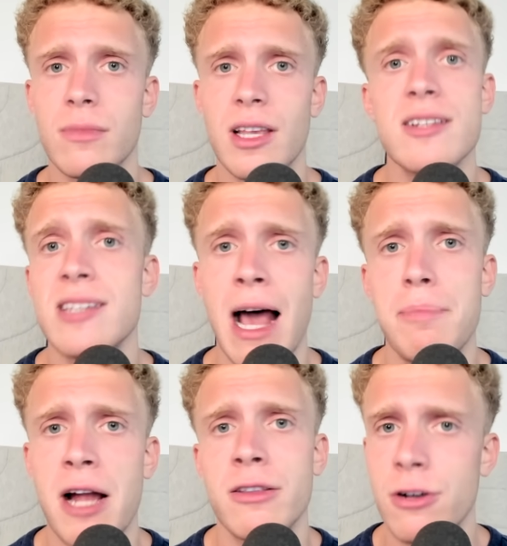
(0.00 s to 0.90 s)
can snap
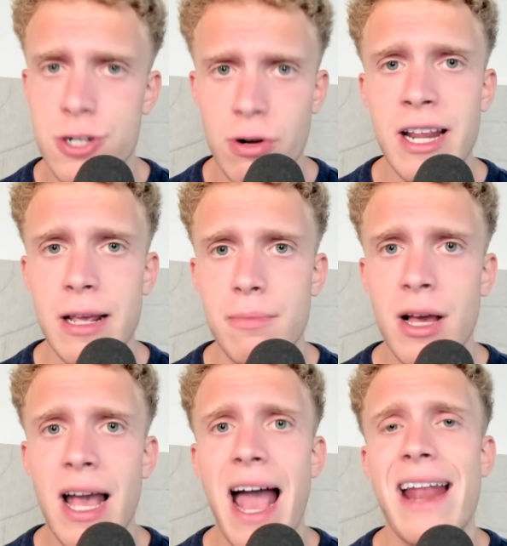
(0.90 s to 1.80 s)
out of their dream
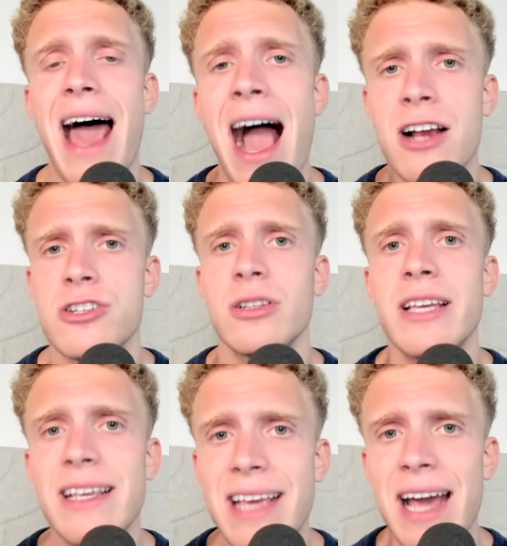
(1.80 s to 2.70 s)
and
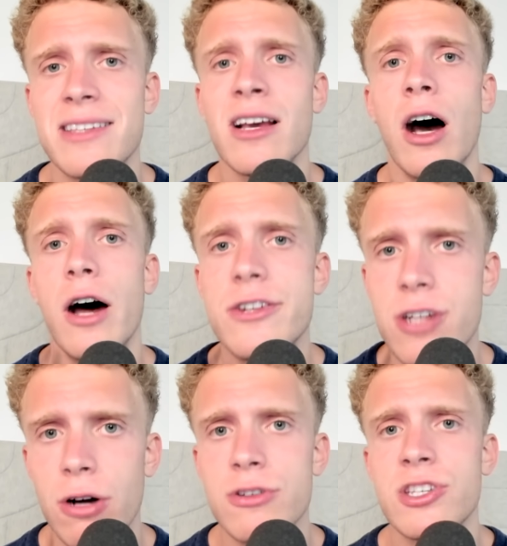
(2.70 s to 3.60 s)
actually get a
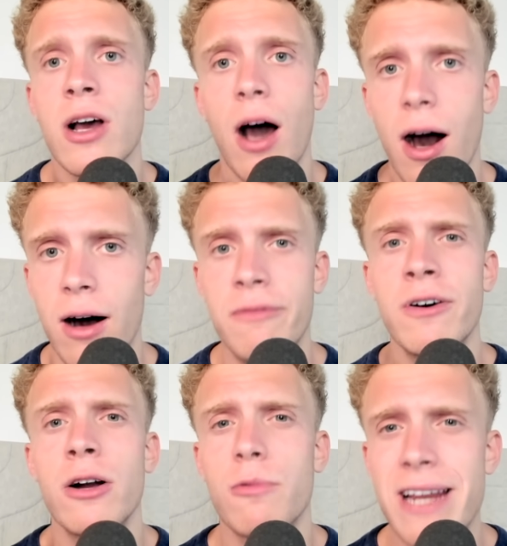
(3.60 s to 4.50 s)
dose of
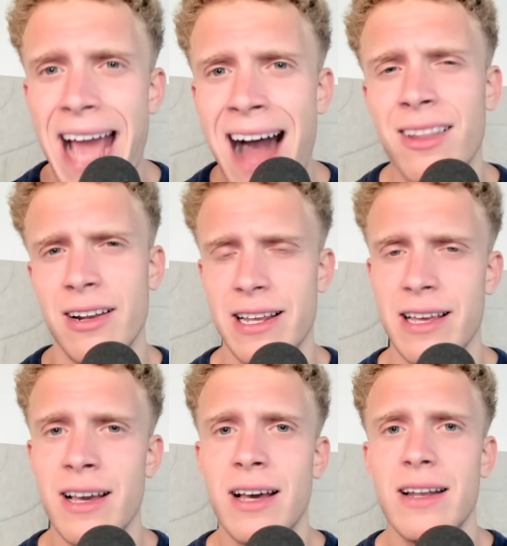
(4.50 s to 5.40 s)
reality.
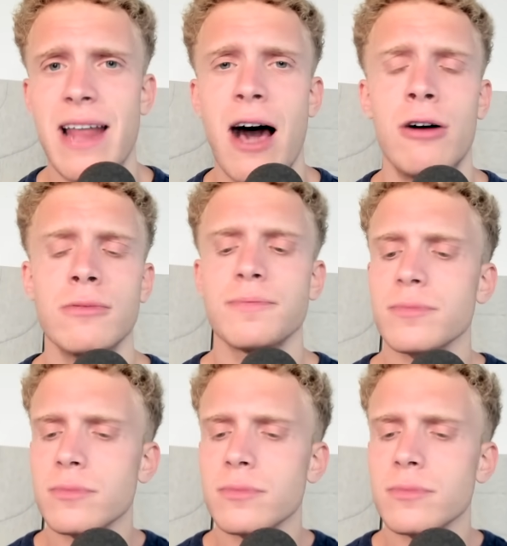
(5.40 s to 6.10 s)
Now,